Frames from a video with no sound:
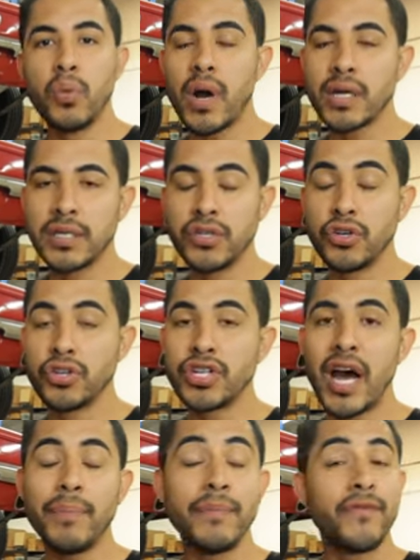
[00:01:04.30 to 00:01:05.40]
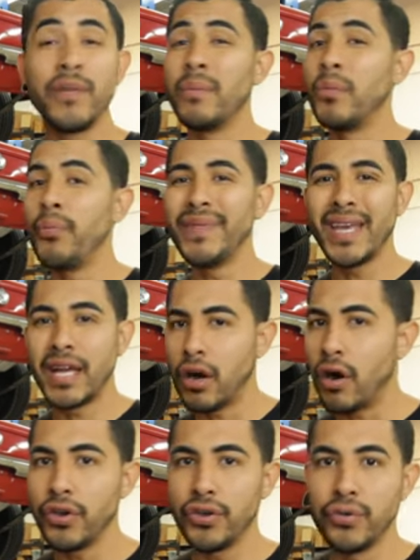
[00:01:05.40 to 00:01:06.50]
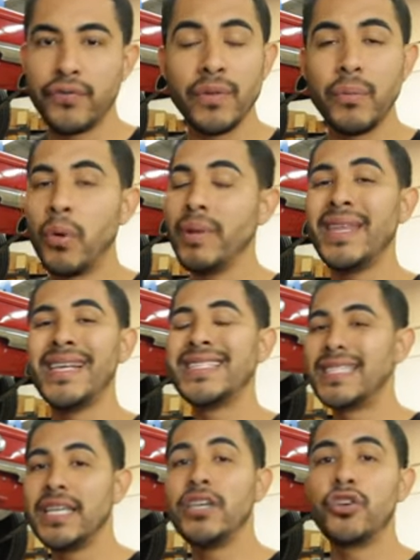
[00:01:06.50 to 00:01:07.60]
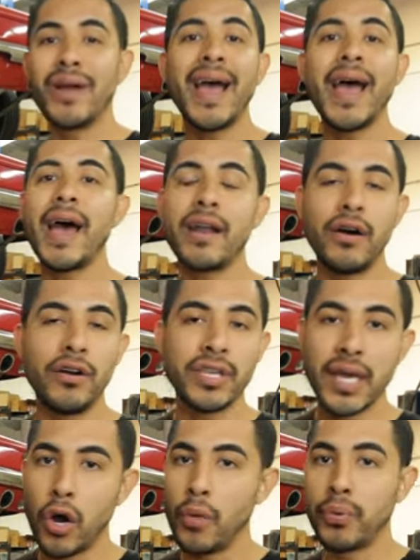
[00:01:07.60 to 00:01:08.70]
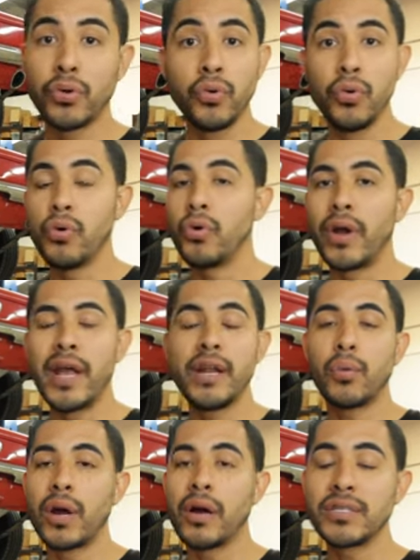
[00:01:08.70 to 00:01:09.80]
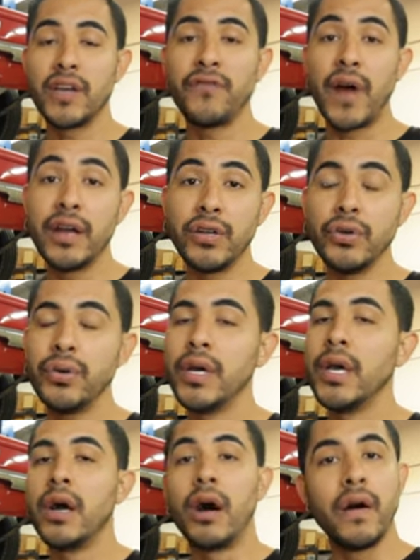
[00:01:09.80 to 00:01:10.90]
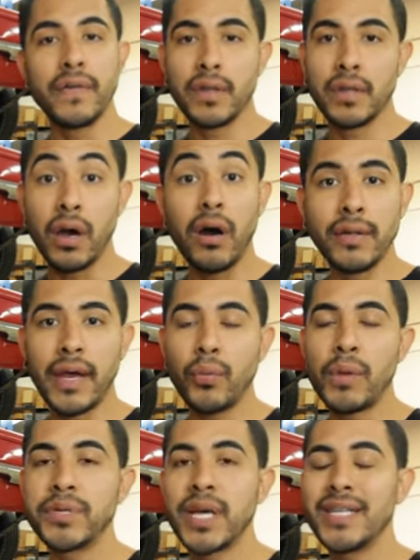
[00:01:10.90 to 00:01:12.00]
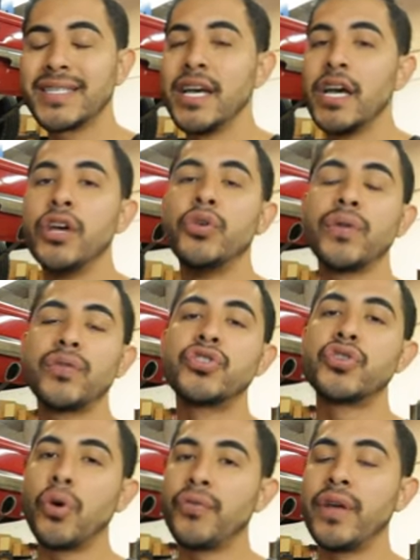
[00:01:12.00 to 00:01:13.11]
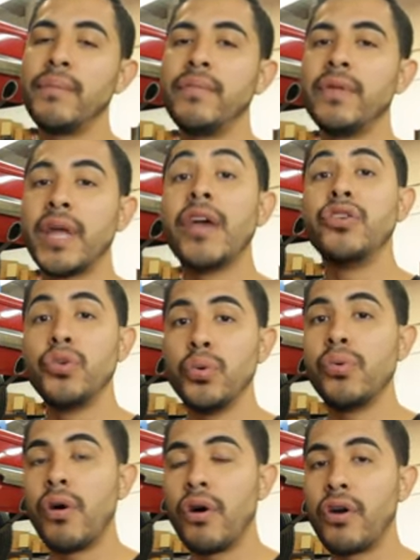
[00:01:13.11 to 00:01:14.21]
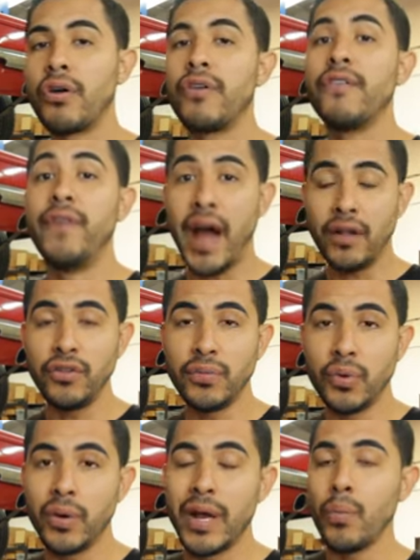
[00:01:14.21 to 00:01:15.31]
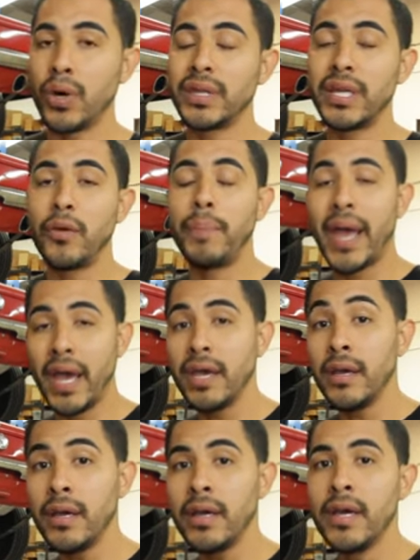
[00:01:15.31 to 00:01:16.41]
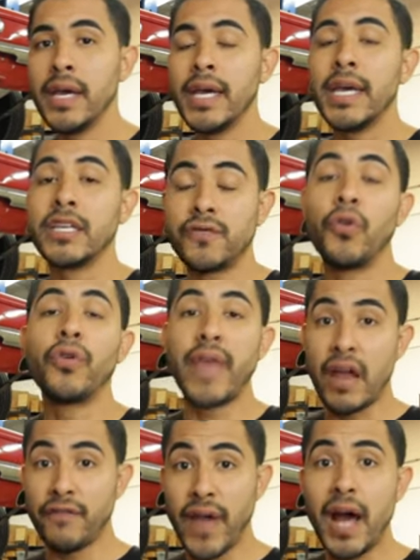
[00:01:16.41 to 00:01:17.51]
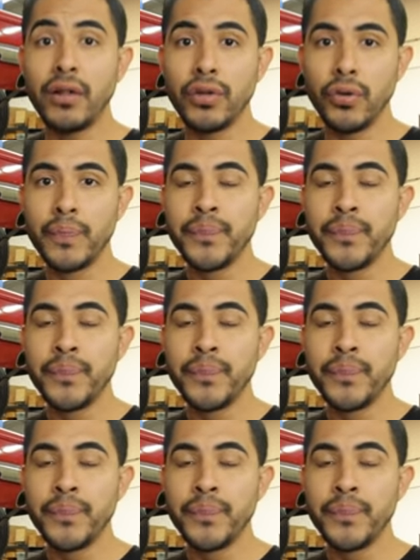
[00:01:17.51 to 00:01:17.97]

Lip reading: walks into your shop, from the moment they call you, from the moment they see your ad on Yelp or Google or anywhere else they find you on the online websites, you have to show them that you are valuable and what they're paying is for that value.